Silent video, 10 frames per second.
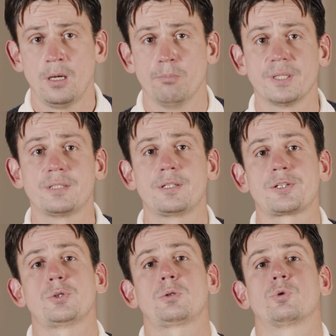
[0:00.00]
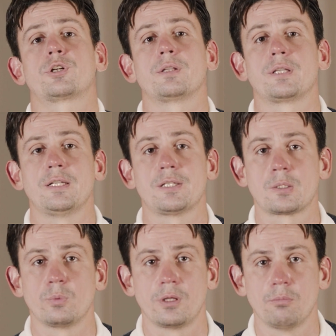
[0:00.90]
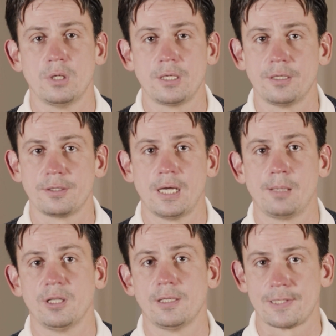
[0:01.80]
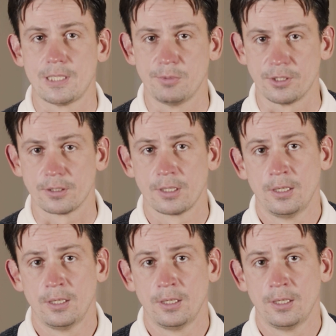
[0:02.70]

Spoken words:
But it does not work in cases when the money and time are less limited.